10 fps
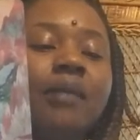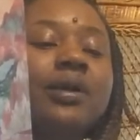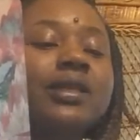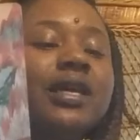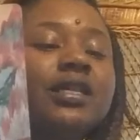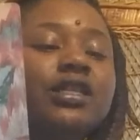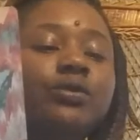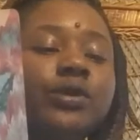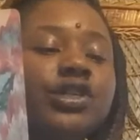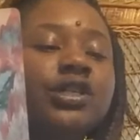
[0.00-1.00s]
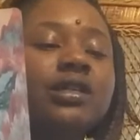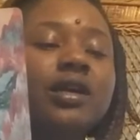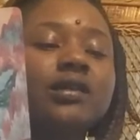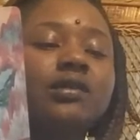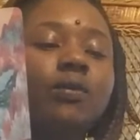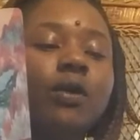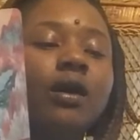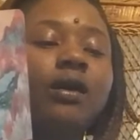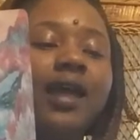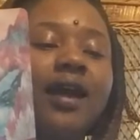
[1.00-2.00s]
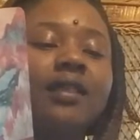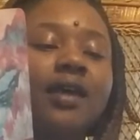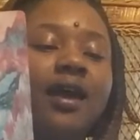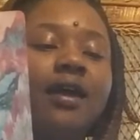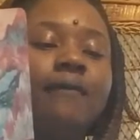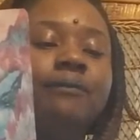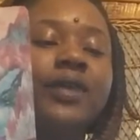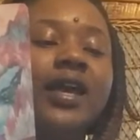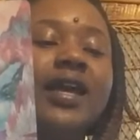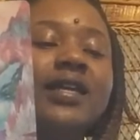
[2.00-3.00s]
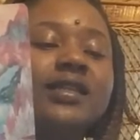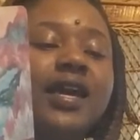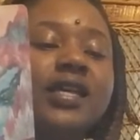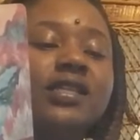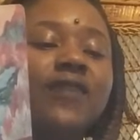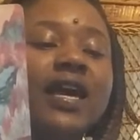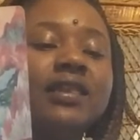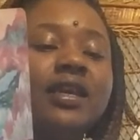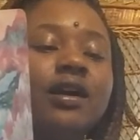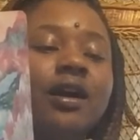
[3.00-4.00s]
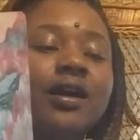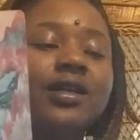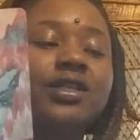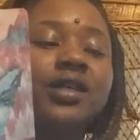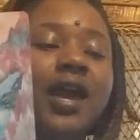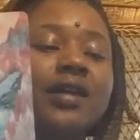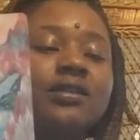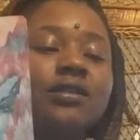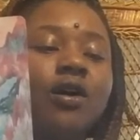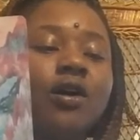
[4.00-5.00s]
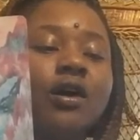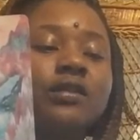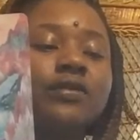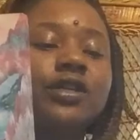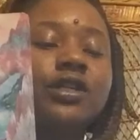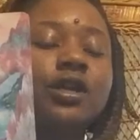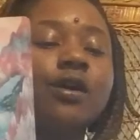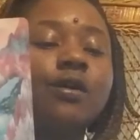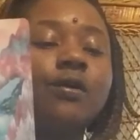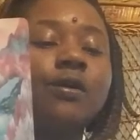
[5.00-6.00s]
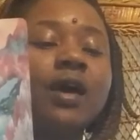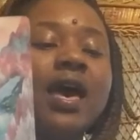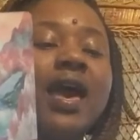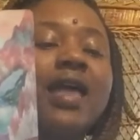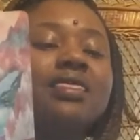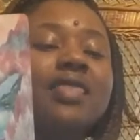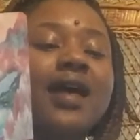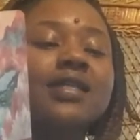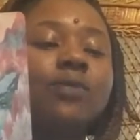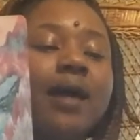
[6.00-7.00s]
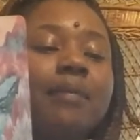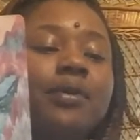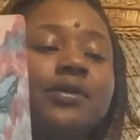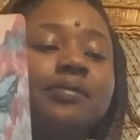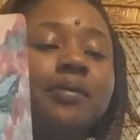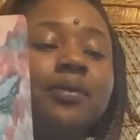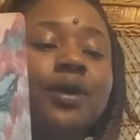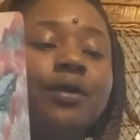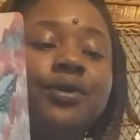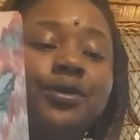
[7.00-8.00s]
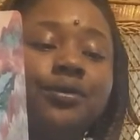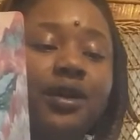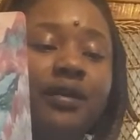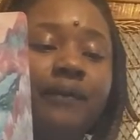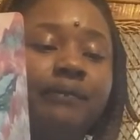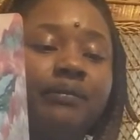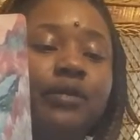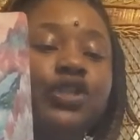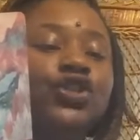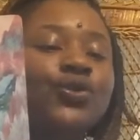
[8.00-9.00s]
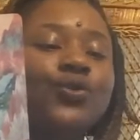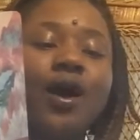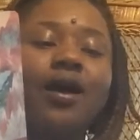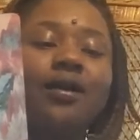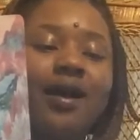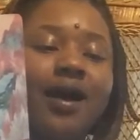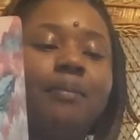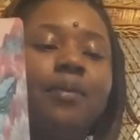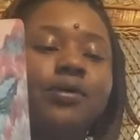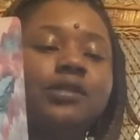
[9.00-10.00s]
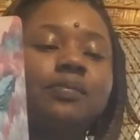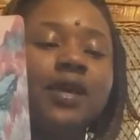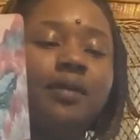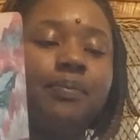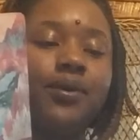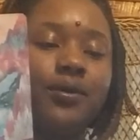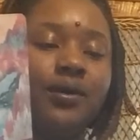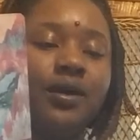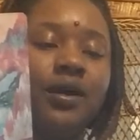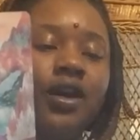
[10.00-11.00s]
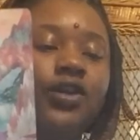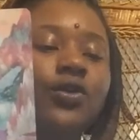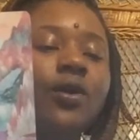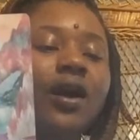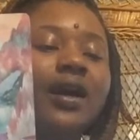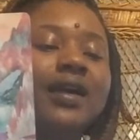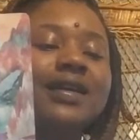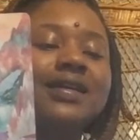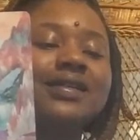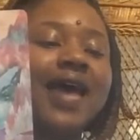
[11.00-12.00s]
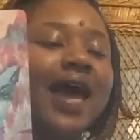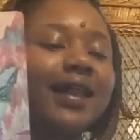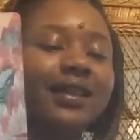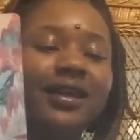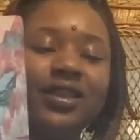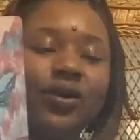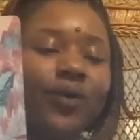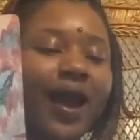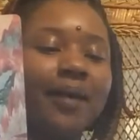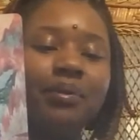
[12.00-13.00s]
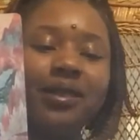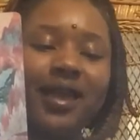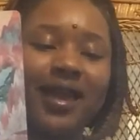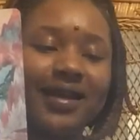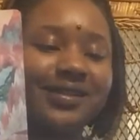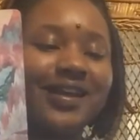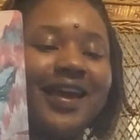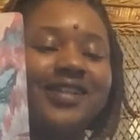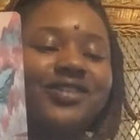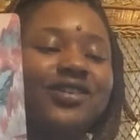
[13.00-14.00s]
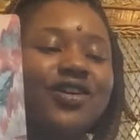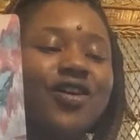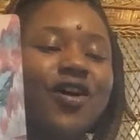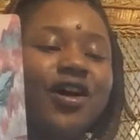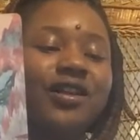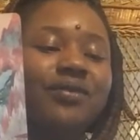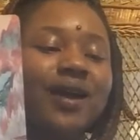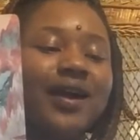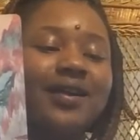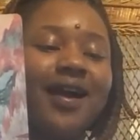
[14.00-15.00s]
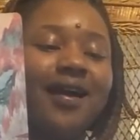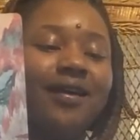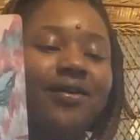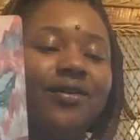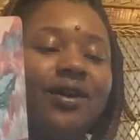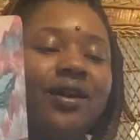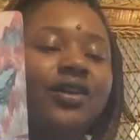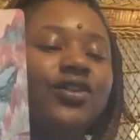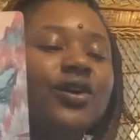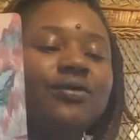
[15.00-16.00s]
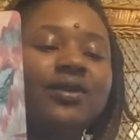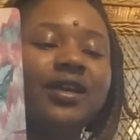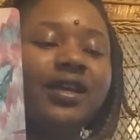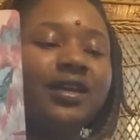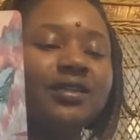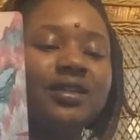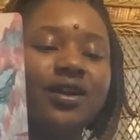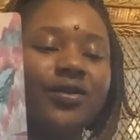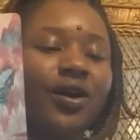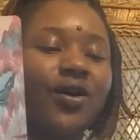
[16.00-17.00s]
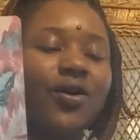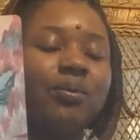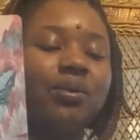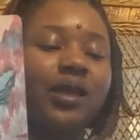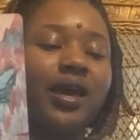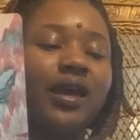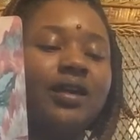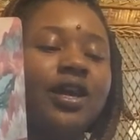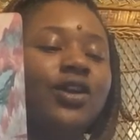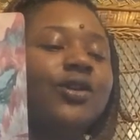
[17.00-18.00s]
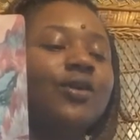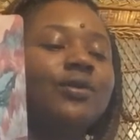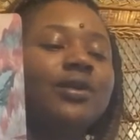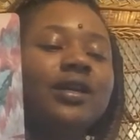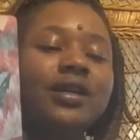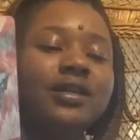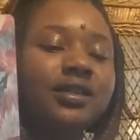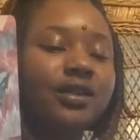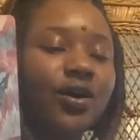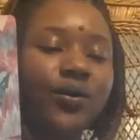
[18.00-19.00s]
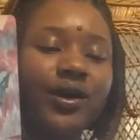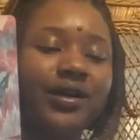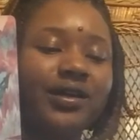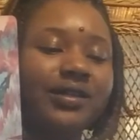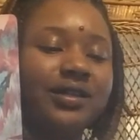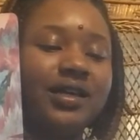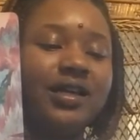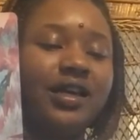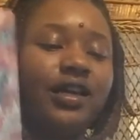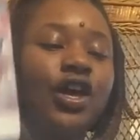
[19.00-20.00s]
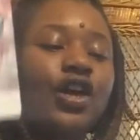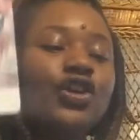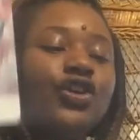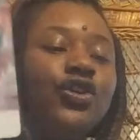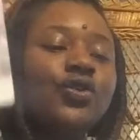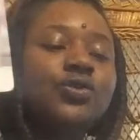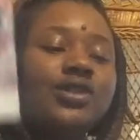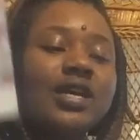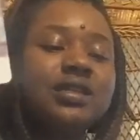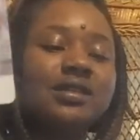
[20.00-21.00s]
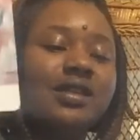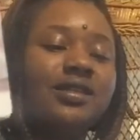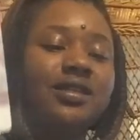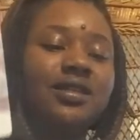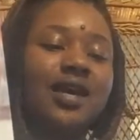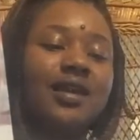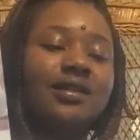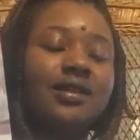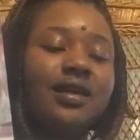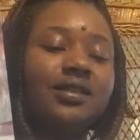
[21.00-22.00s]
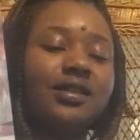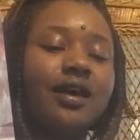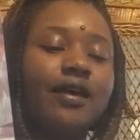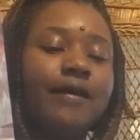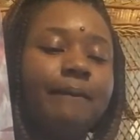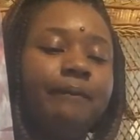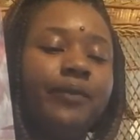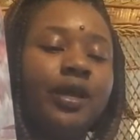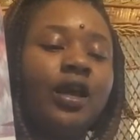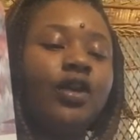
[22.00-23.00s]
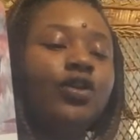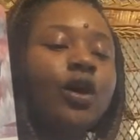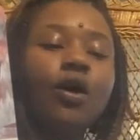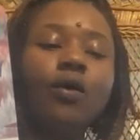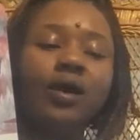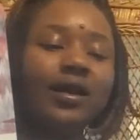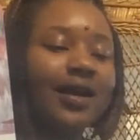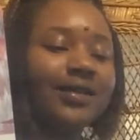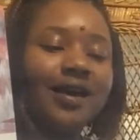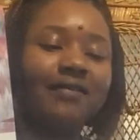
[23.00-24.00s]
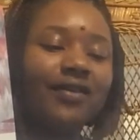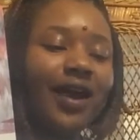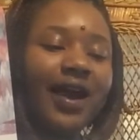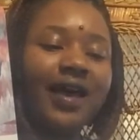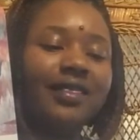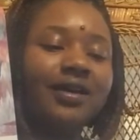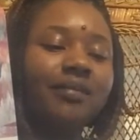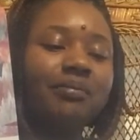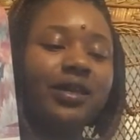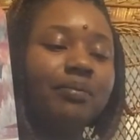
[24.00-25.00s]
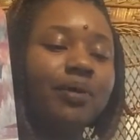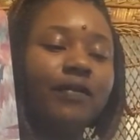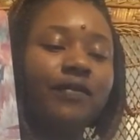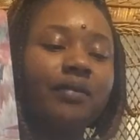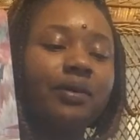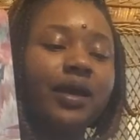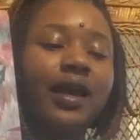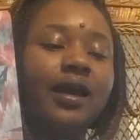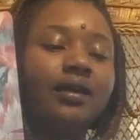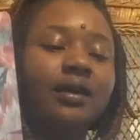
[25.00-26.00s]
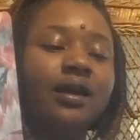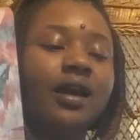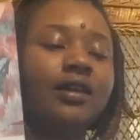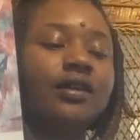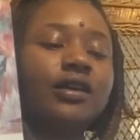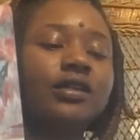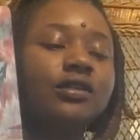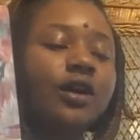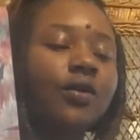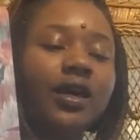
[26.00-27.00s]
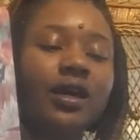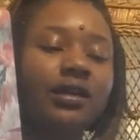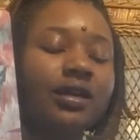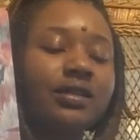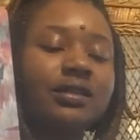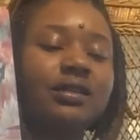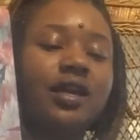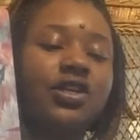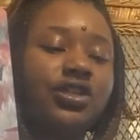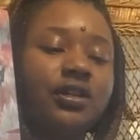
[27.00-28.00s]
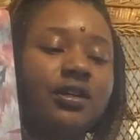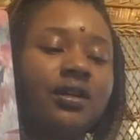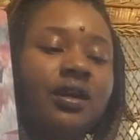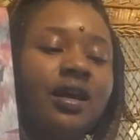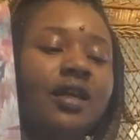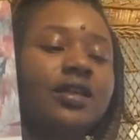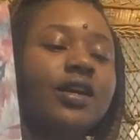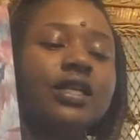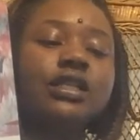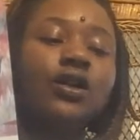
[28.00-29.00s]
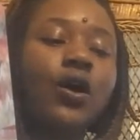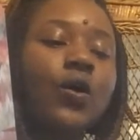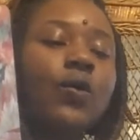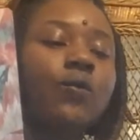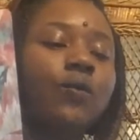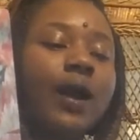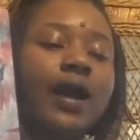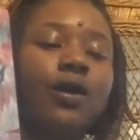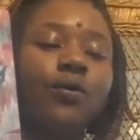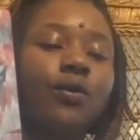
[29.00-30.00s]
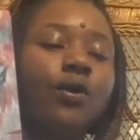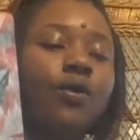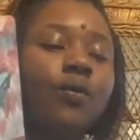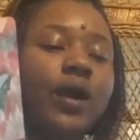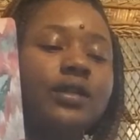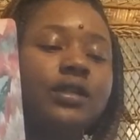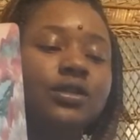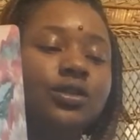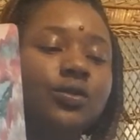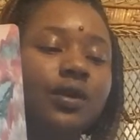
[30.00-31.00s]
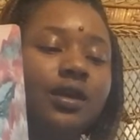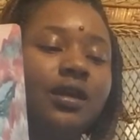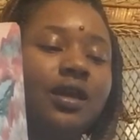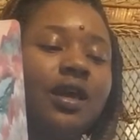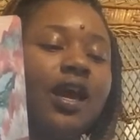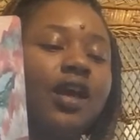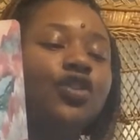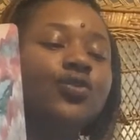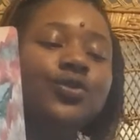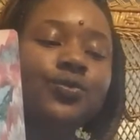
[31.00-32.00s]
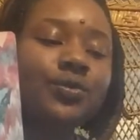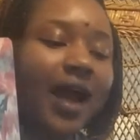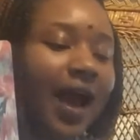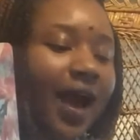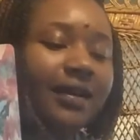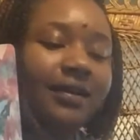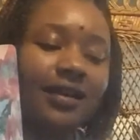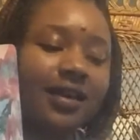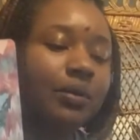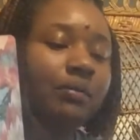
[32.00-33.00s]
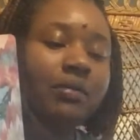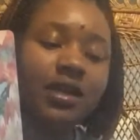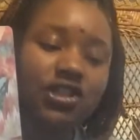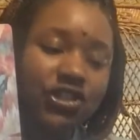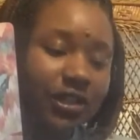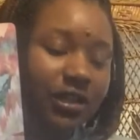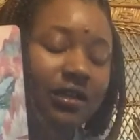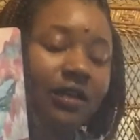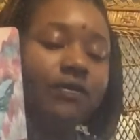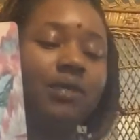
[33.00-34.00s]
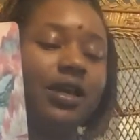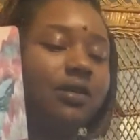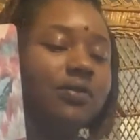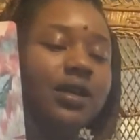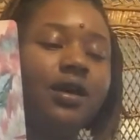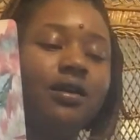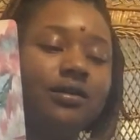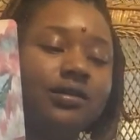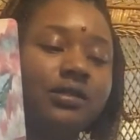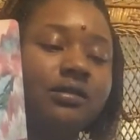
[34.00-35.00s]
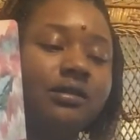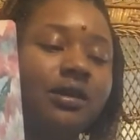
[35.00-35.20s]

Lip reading: But intuition doesn't work like that. It takes faith and courage to answer the calls of your soul. And that's why most people don't do it. But you are not most people. You are in exactly the right place to answer your calling right now. You don't need to know the whole plan. You don't need to know where it is leading. You just need to take the next step. No one has ever had the complete perfect plan. There is no end destination. There is no right or wrong way to do it. And you do not need permission from anyone else.